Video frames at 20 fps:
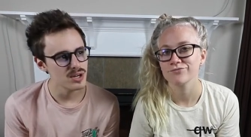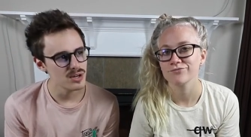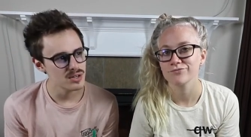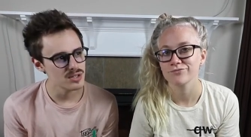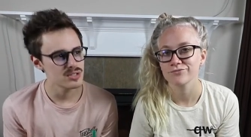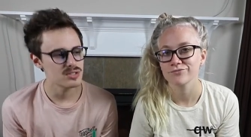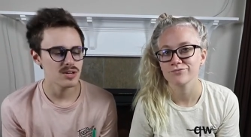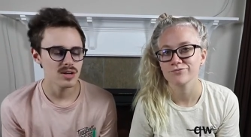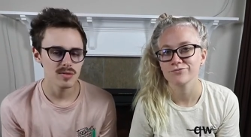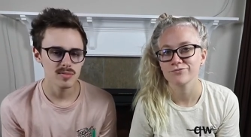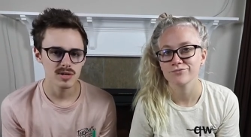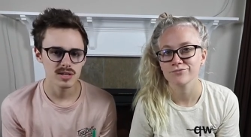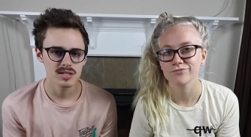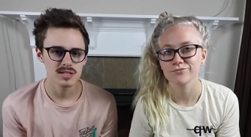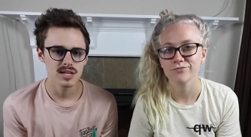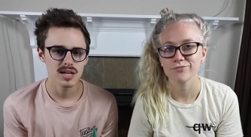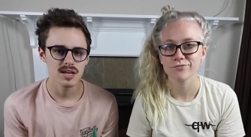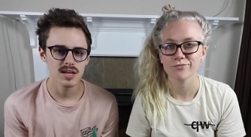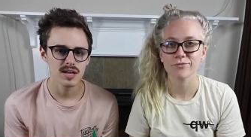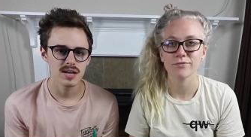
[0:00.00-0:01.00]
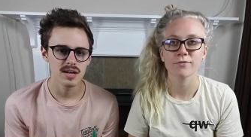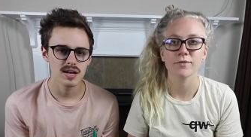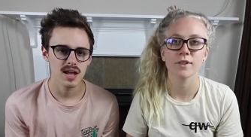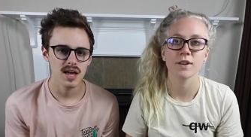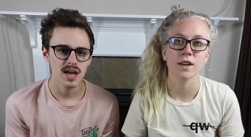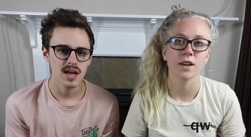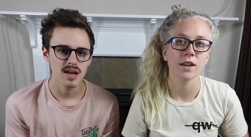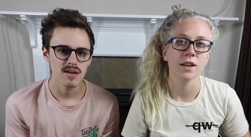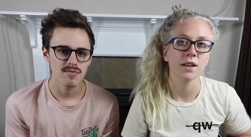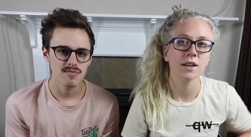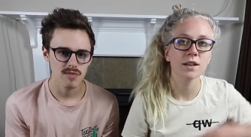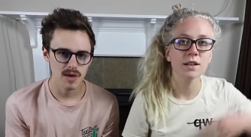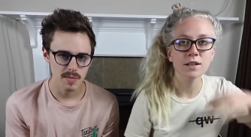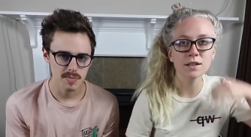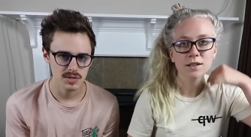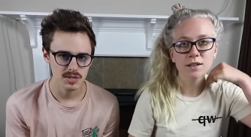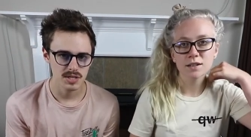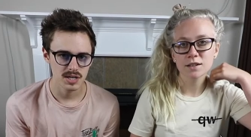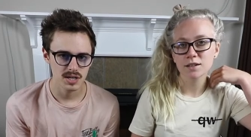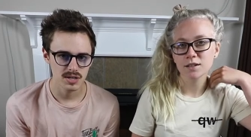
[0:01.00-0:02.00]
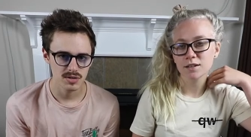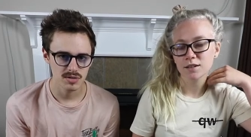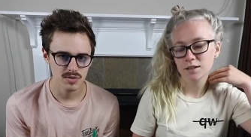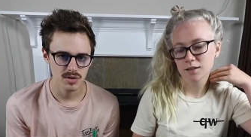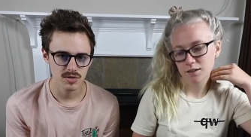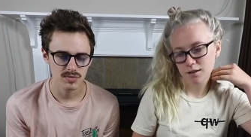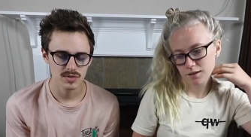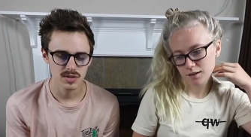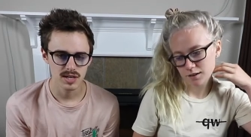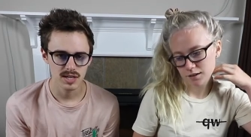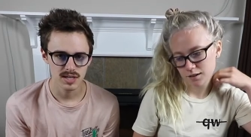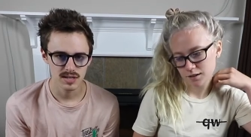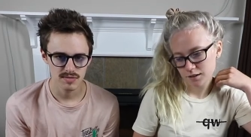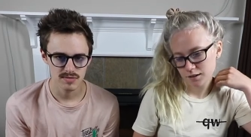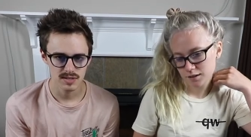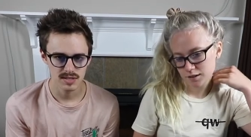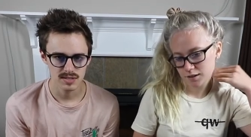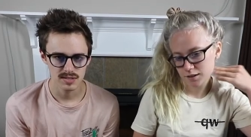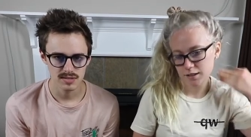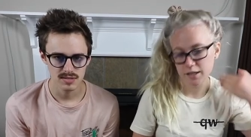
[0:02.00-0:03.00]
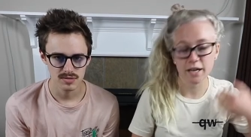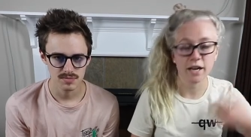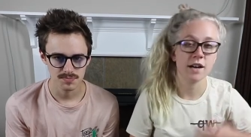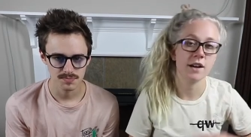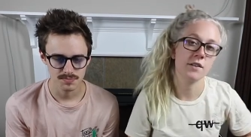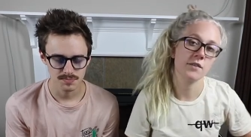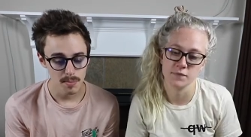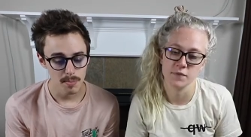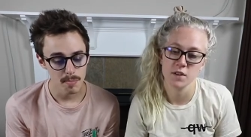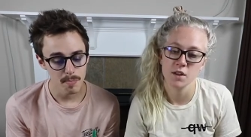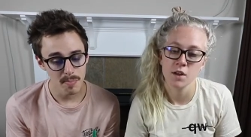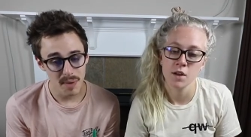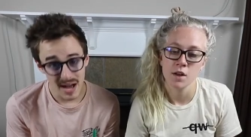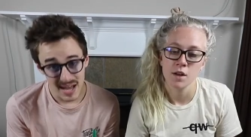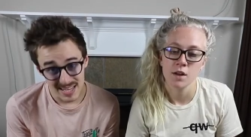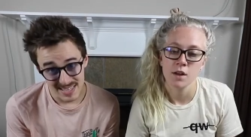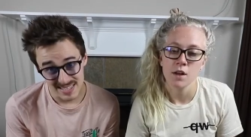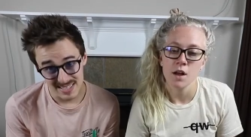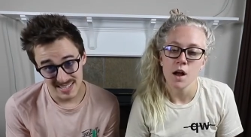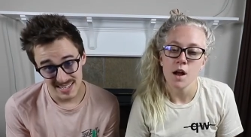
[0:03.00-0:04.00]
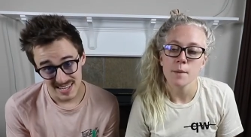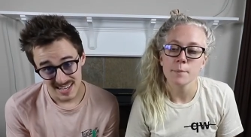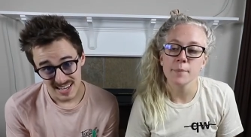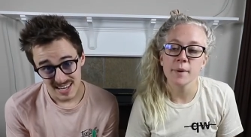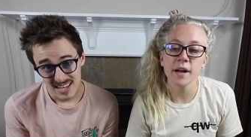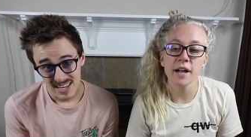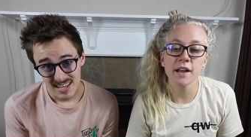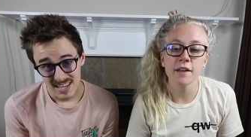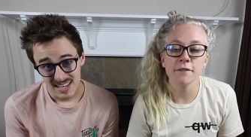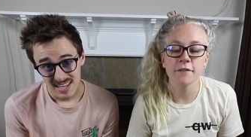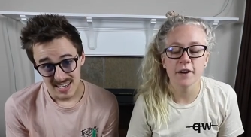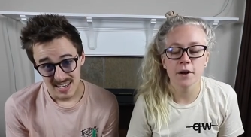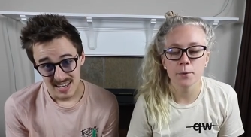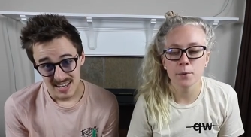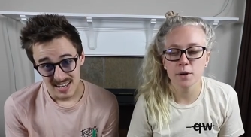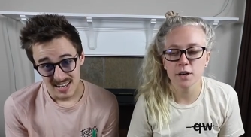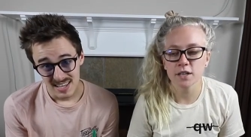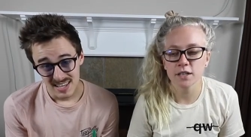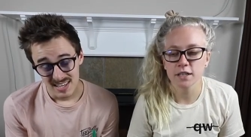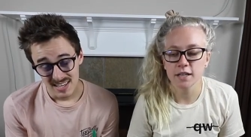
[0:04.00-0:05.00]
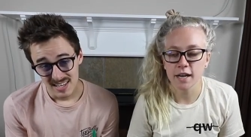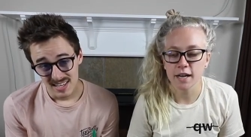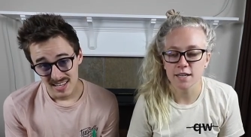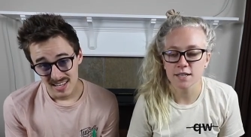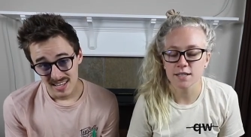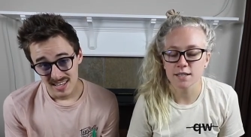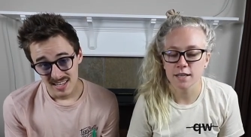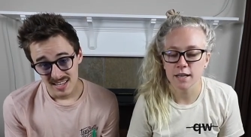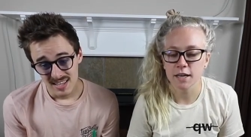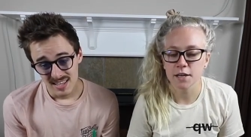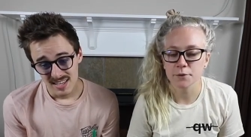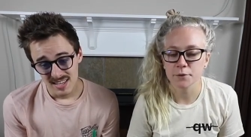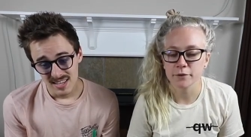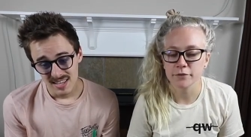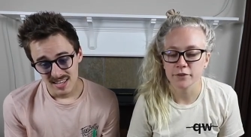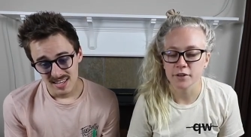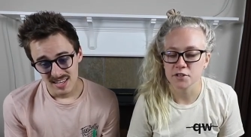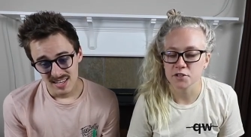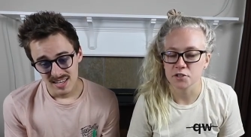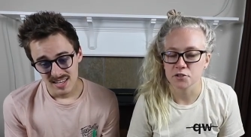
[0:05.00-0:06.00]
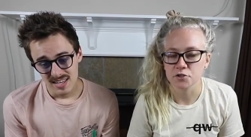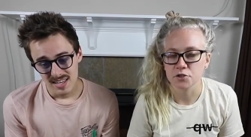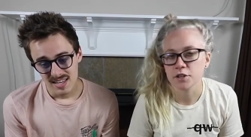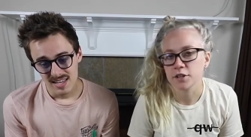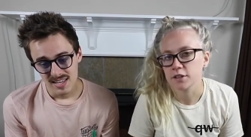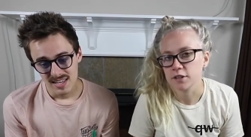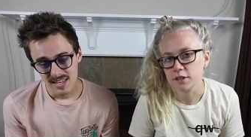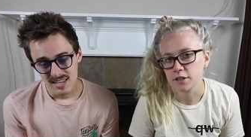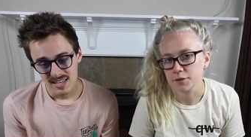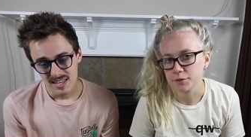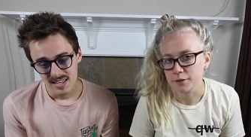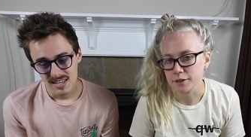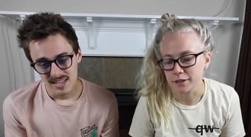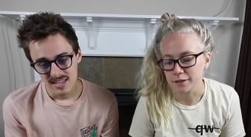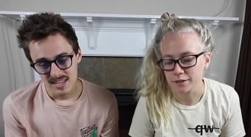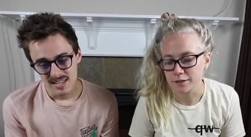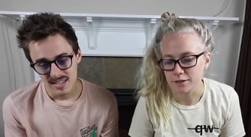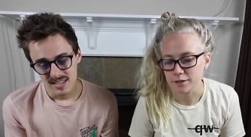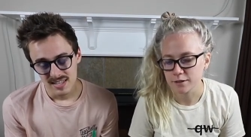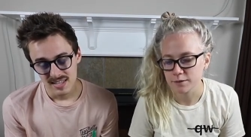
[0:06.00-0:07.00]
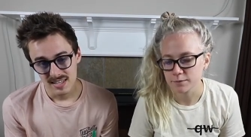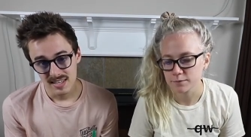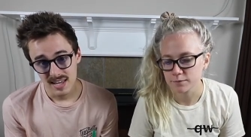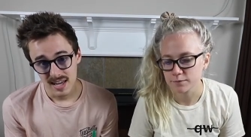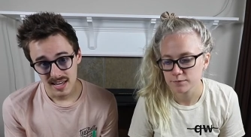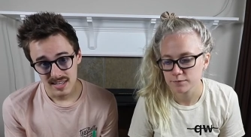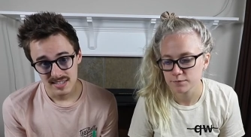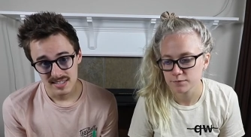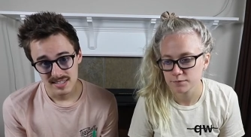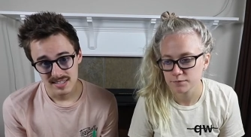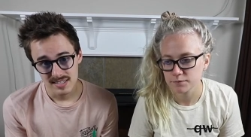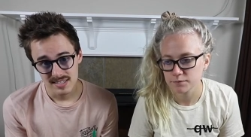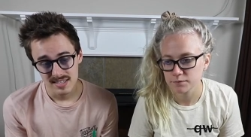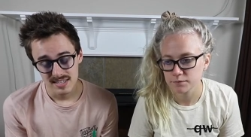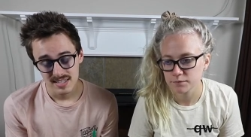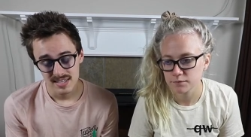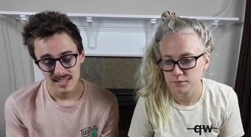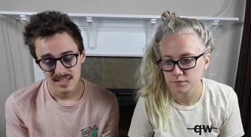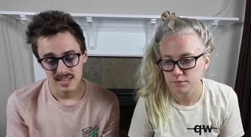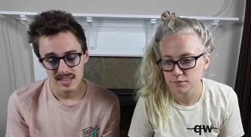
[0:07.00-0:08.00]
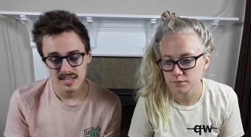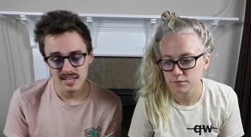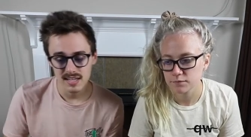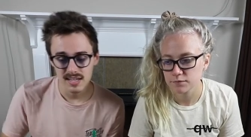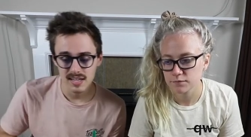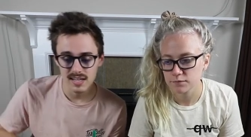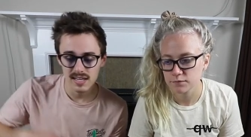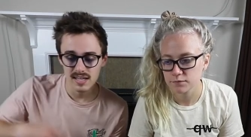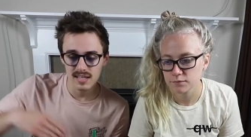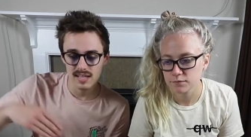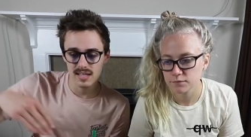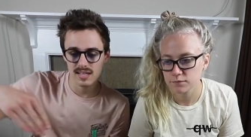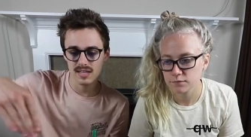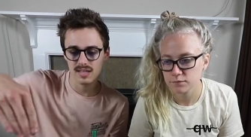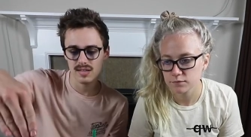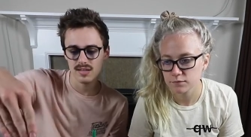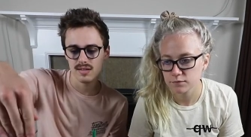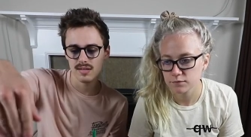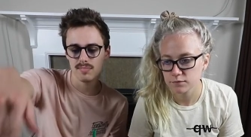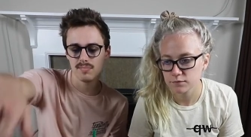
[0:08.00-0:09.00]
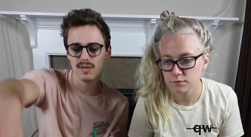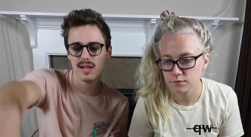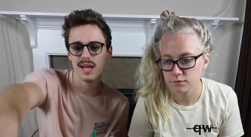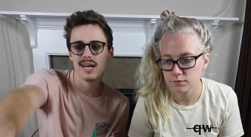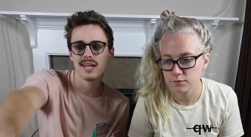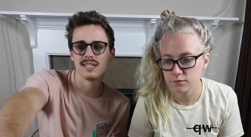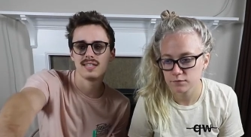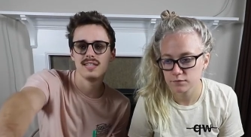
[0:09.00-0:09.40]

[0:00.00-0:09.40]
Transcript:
Speaker 1: go to Starbucks and get a Frappuccino over any of these. Yeah.
Speaker 2: But if I wanted a nice, light, refreshing drink, then I would get these.
Speaker 1: Yes. The black